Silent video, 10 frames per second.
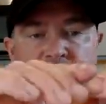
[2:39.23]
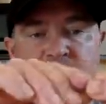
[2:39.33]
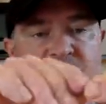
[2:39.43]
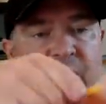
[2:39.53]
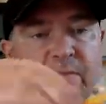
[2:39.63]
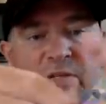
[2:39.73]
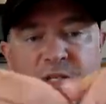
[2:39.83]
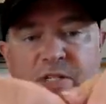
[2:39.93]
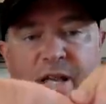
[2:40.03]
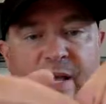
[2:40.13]
Same
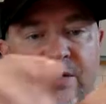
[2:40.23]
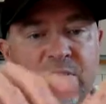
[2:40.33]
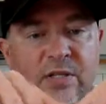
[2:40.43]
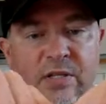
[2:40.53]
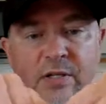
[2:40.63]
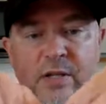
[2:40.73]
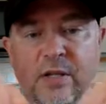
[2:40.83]
success,